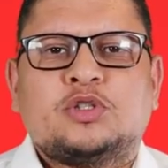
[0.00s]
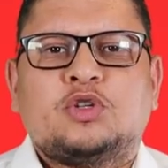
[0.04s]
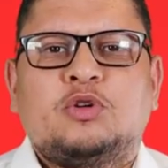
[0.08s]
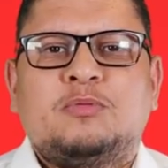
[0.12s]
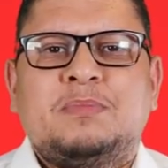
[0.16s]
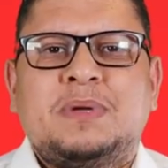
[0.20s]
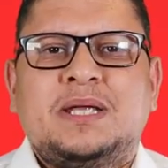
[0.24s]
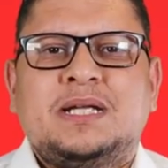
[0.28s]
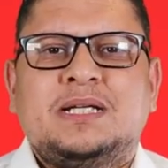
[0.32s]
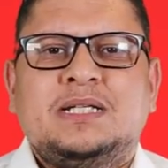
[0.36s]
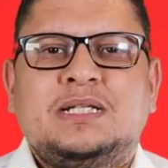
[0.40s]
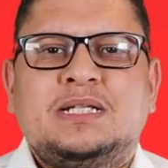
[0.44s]

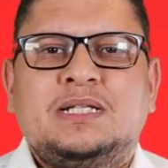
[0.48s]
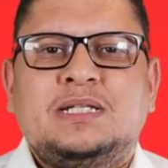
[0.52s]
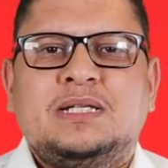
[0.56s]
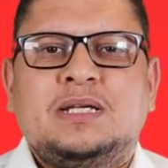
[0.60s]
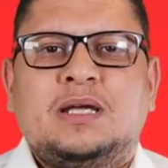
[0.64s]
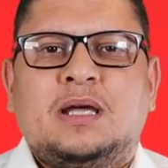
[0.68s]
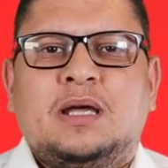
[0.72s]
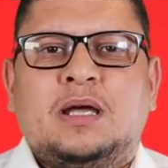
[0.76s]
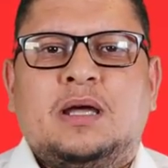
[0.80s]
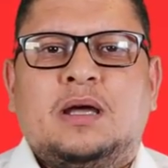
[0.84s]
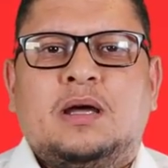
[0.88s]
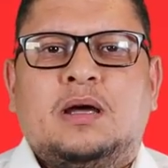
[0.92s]
So
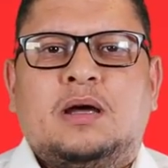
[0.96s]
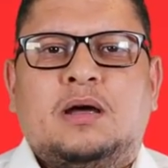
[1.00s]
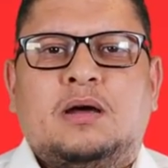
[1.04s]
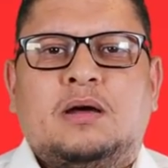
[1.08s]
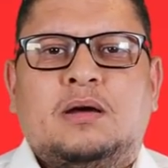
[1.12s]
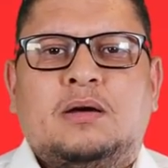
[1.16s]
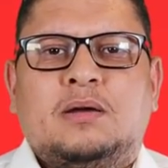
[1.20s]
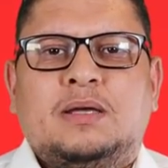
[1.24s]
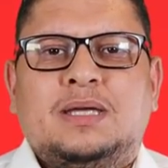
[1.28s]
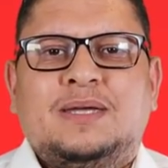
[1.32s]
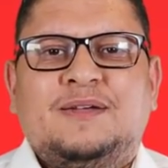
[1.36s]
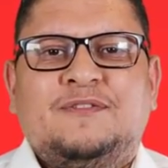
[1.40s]
mainly,
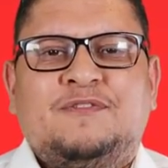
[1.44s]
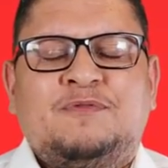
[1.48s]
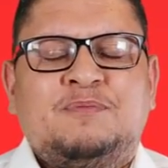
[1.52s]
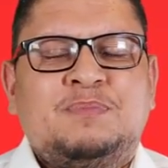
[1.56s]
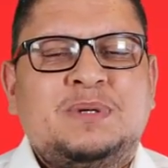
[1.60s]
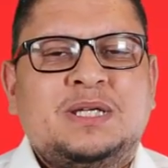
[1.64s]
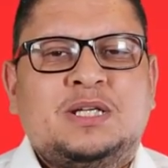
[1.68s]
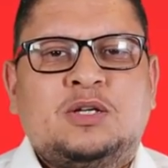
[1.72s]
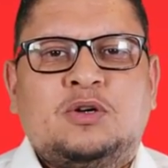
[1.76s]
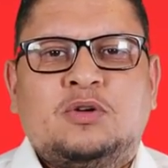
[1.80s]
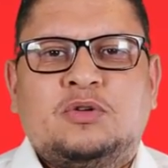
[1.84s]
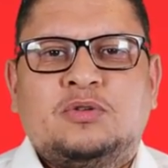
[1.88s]
uh, if
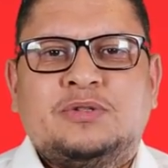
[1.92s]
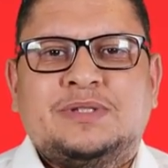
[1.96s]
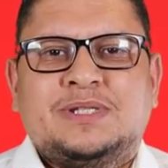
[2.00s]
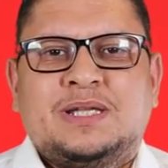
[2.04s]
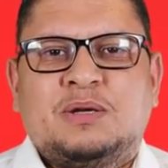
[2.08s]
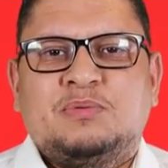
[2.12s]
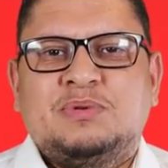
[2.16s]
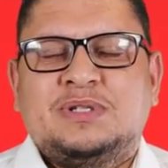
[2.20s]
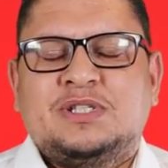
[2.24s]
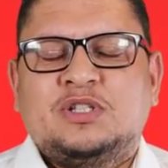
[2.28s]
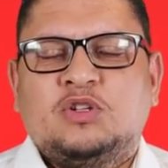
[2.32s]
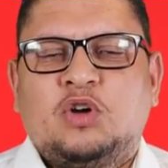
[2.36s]
because
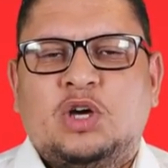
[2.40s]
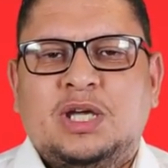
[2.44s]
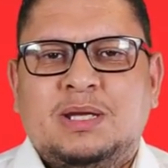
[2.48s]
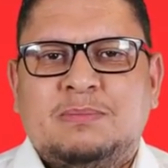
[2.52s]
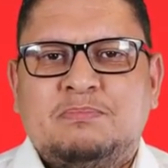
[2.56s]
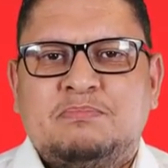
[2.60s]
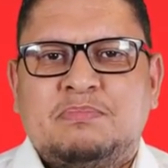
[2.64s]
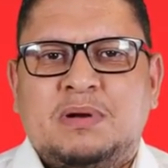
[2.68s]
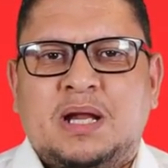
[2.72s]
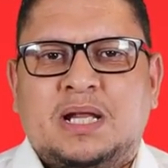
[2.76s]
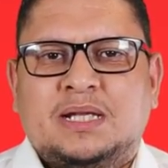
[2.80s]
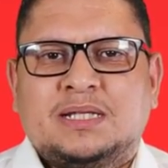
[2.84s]
there is no
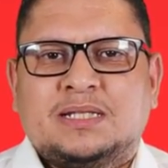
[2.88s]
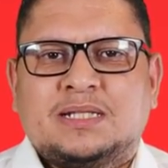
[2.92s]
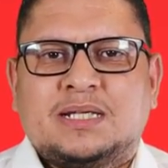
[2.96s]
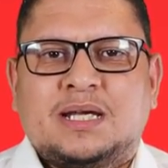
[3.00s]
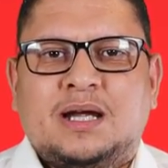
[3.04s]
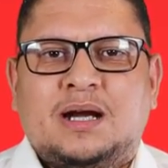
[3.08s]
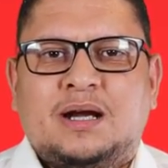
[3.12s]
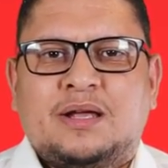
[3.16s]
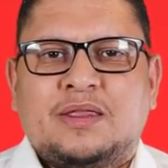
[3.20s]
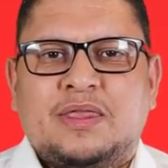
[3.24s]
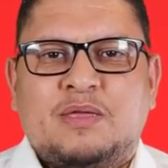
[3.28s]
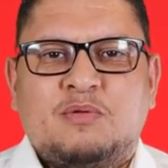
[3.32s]
implant
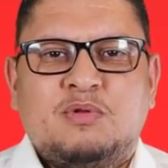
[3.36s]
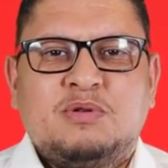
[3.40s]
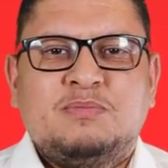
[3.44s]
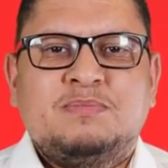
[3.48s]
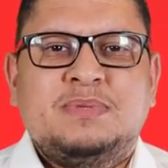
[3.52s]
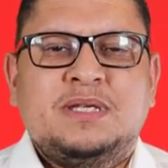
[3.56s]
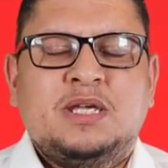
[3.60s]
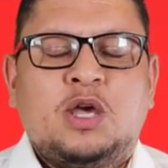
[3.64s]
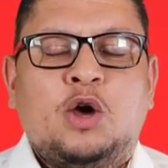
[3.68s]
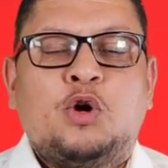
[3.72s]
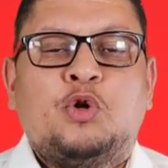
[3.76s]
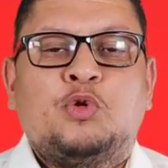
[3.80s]
card, there will
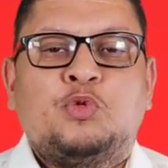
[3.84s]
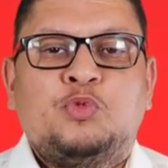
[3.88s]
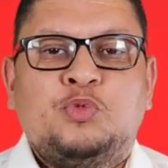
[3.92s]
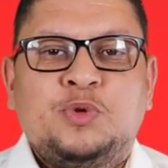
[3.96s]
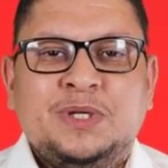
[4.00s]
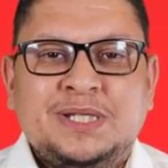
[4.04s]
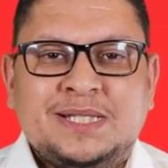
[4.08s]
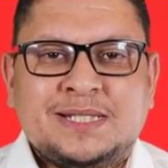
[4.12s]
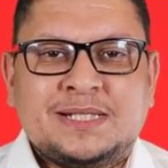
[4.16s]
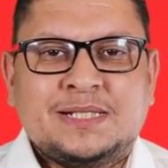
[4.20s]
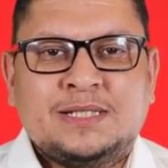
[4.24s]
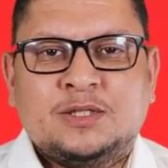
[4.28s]
be a
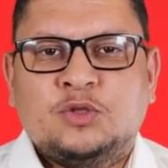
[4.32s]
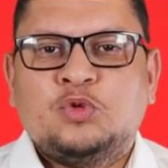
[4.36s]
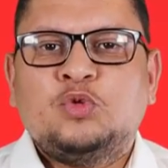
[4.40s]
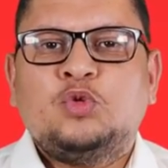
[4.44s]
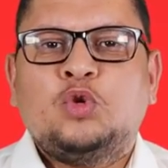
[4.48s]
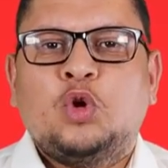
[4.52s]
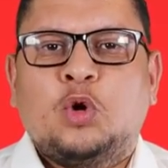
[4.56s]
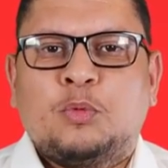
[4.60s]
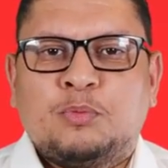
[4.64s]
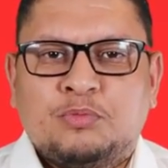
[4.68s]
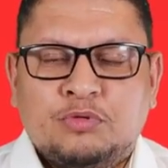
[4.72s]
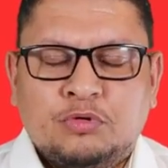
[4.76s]
risk to
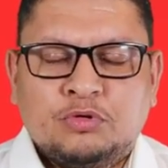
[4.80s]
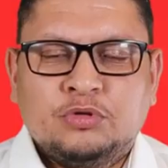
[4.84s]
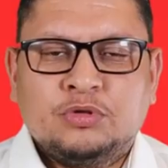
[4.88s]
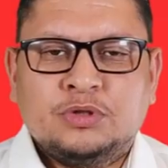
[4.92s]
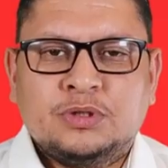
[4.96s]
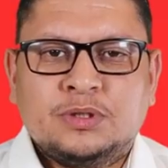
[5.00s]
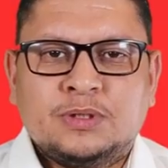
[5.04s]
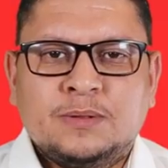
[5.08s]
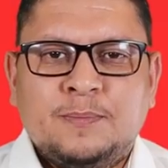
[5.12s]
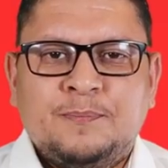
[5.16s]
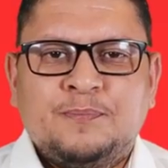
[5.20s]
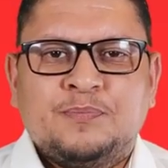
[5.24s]
your
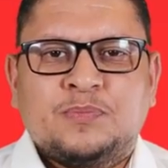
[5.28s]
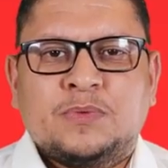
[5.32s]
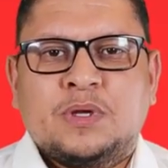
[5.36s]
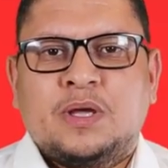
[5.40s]
product,